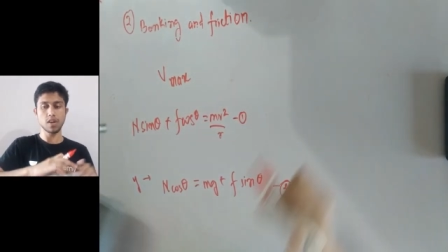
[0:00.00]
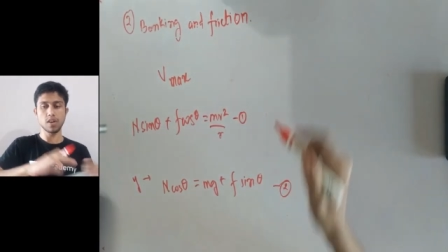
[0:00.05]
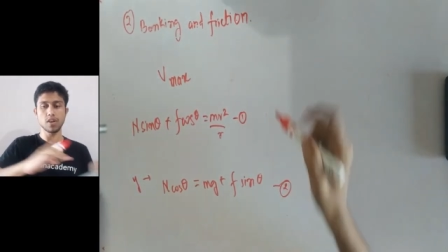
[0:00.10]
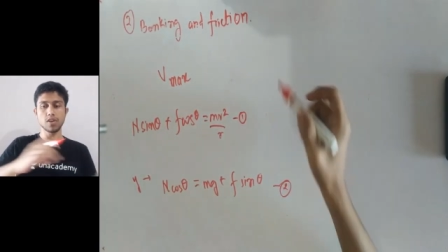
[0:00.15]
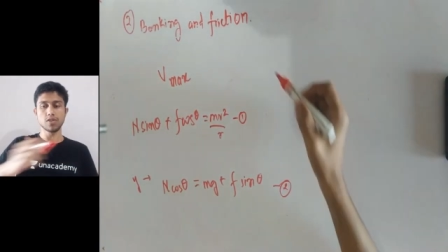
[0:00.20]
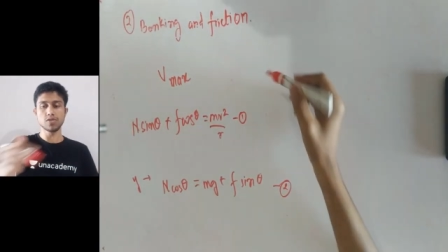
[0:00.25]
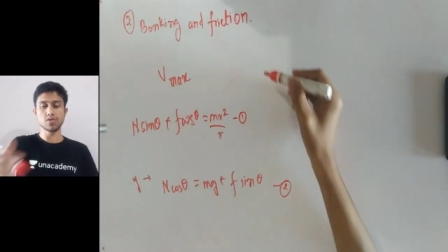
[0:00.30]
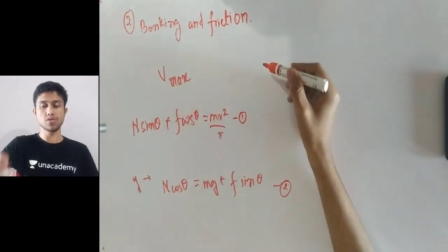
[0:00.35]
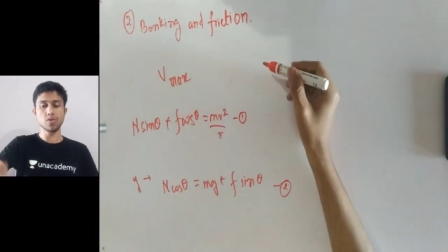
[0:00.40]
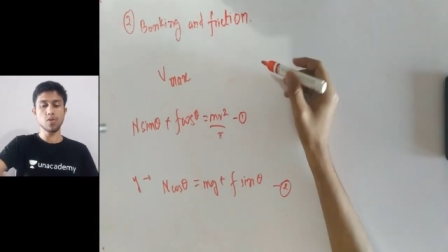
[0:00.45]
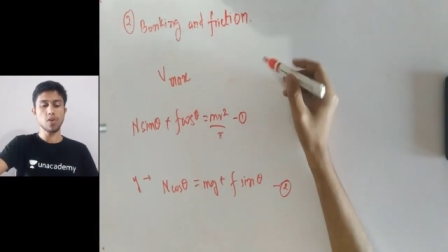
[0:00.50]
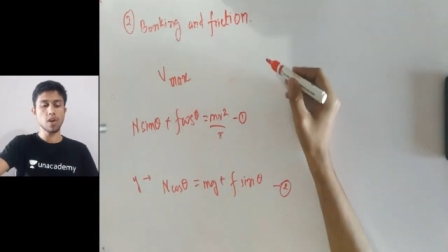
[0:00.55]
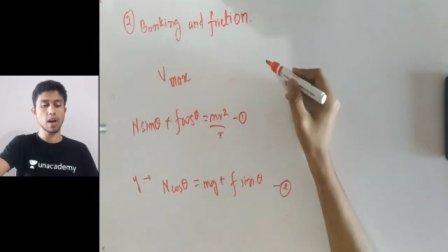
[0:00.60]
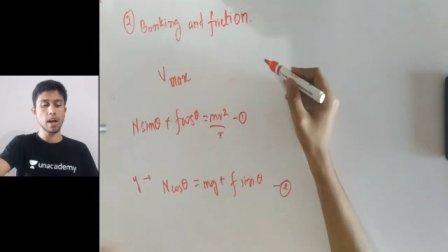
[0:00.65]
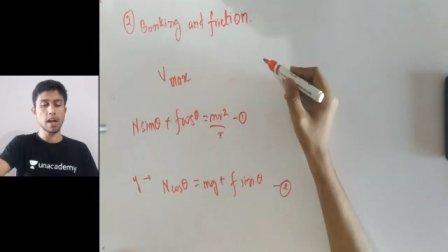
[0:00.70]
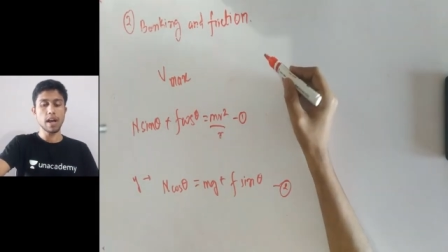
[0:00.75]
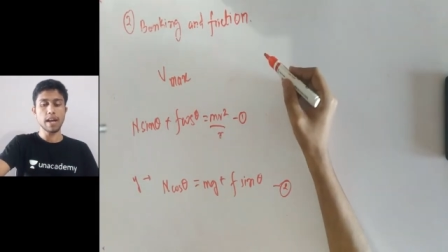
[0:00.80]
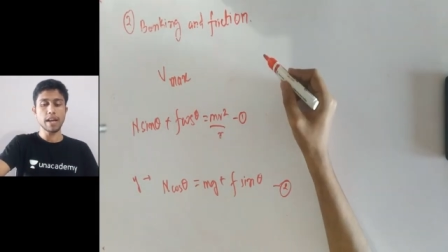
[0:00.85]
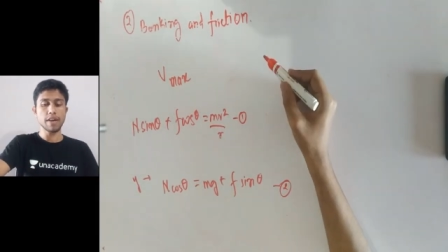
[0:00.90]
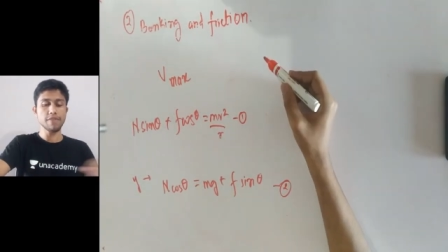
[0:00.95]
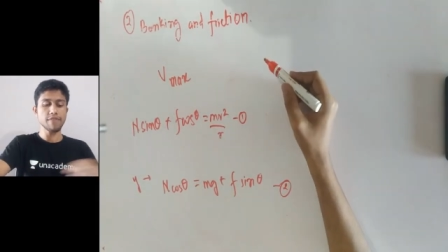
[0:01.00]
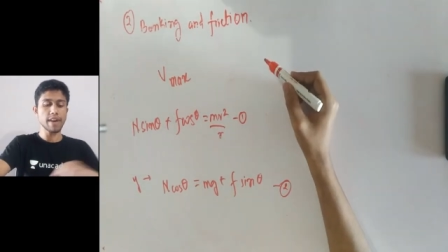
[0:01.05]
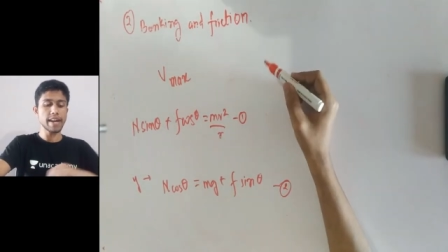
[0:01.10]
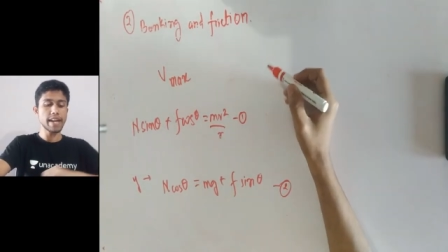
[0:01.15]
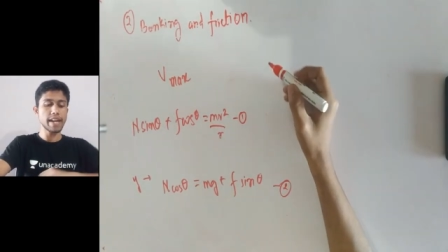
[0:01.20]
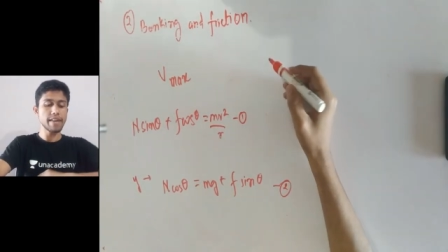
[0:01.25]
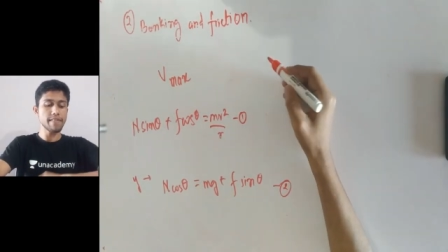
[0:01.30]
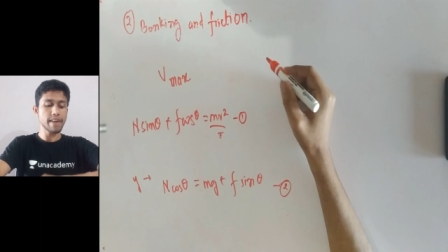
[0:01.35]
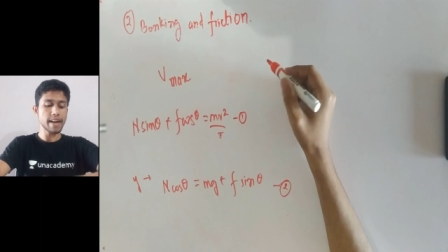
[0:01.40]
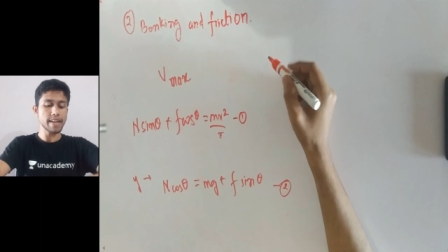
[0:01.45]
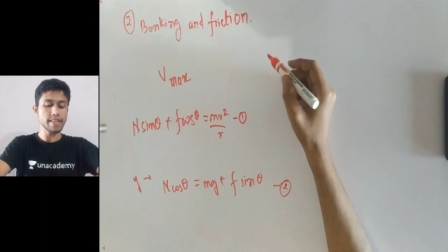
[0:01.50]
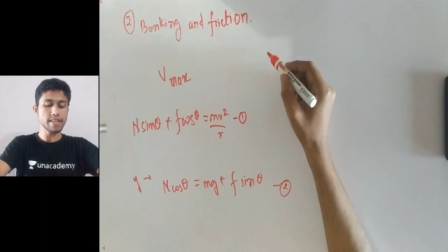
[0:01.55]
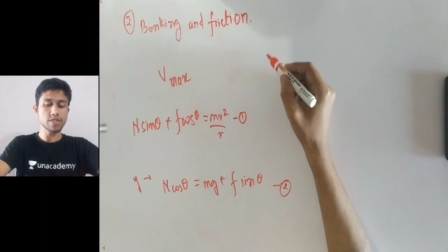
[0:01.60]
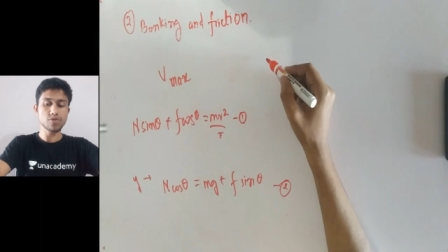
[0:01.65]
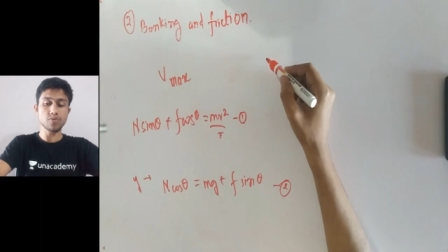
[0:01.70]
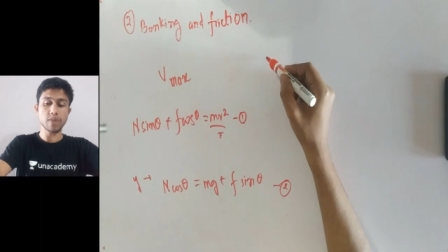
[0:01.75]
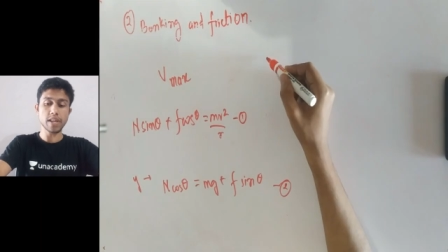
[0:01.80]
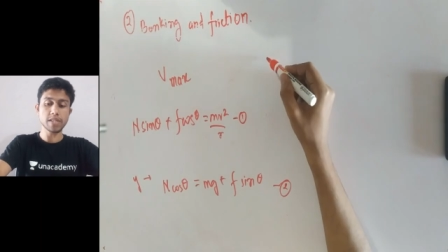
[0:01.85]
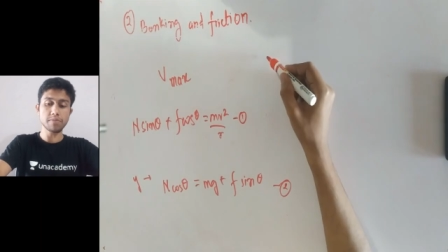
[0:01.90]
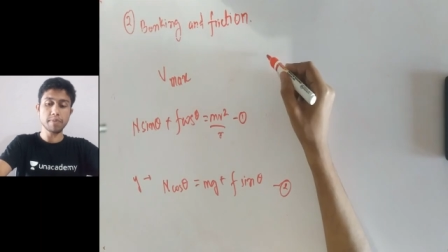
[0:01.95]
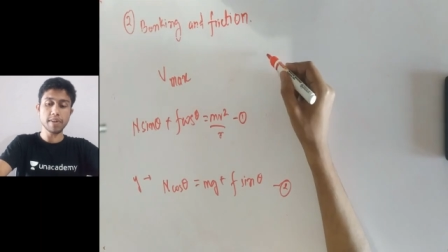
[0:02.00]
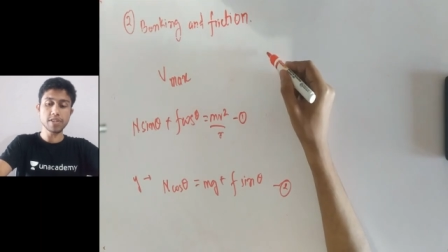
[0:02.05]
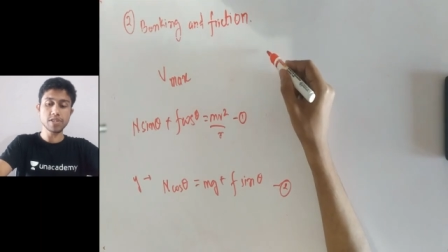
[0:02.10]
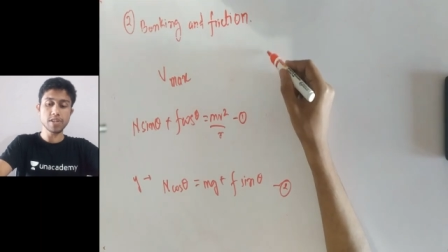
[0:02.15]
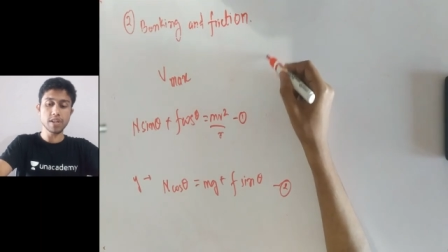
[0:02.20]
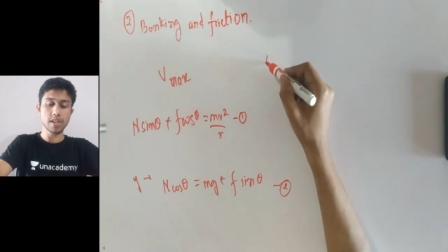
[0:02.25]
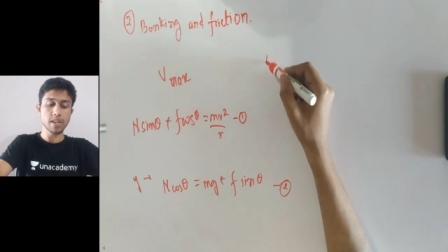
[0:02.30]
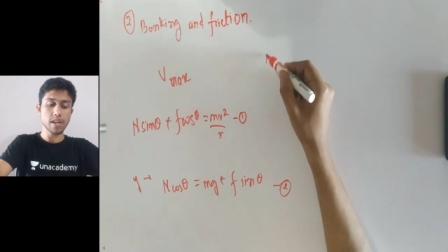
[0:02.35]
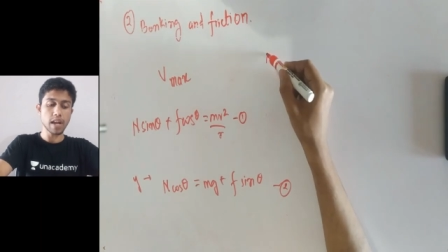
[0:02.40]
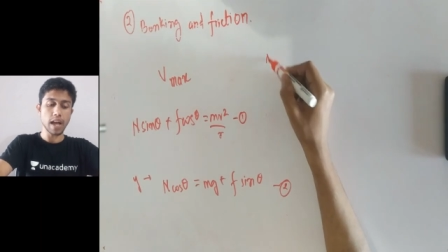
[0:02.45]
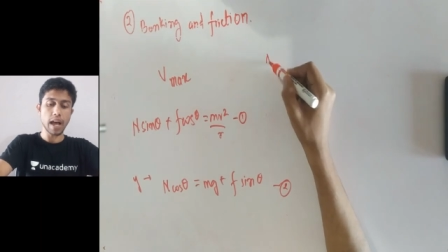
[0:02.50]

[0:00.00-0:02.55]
So if I divide these two expressions,